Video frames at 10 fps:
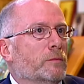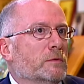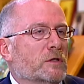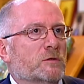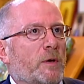
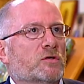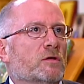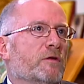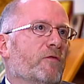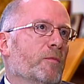
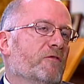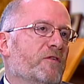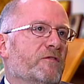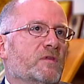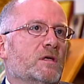especially from the
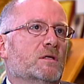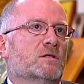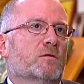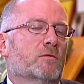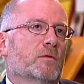fifties
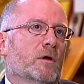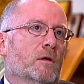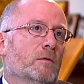through the,